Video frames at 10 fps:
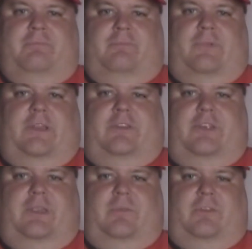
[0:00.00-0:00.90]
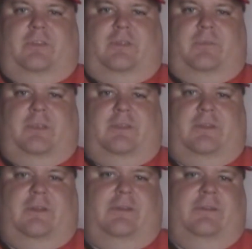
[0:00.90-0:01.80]
many teams, and I mean,
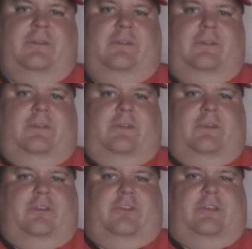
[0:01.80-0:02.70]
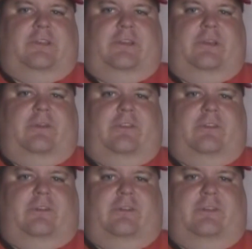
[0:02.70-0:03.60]
uh, Arizona Coyotes
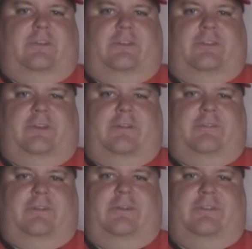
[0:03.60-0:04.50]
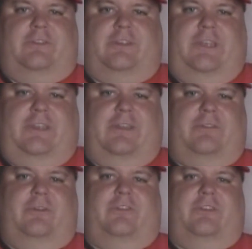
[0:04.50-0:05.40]
are going to dust off their Kachina
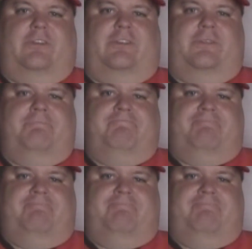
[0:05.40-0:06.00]
jerseys